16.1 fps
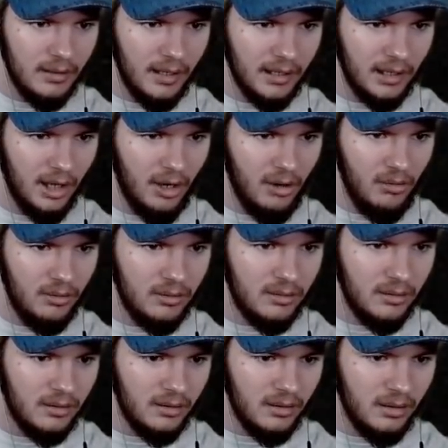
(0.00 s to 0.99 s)
Hello?
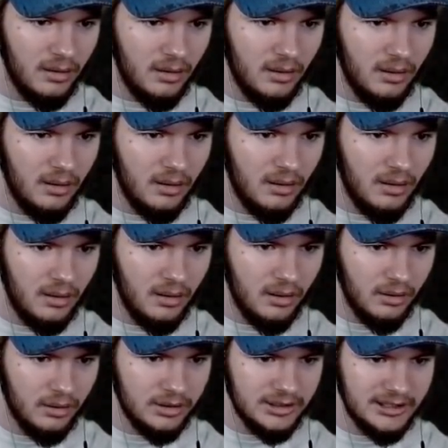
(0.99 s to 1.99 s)

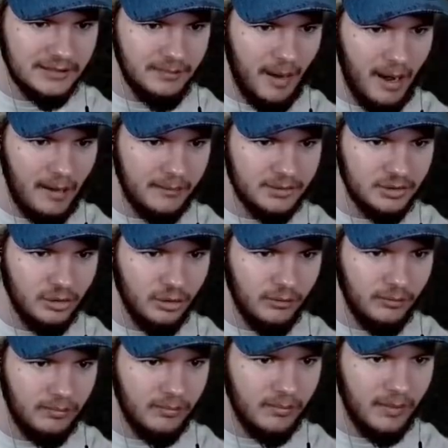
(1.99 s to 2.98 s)
Or is this mom's
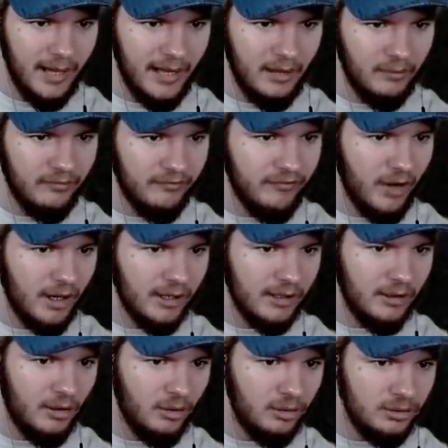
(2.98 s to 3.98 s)
room? I don't
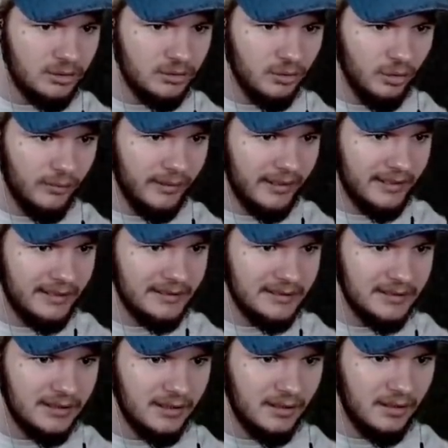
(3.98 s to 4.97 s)
fucking know whose room it
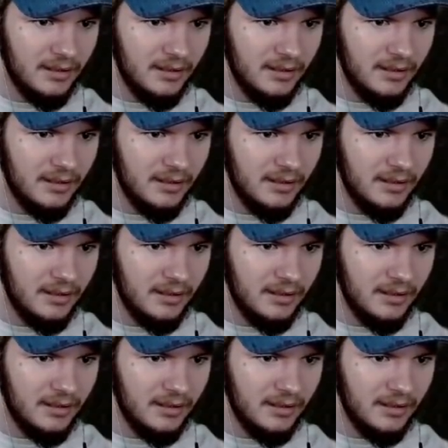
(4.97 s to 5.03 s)
is.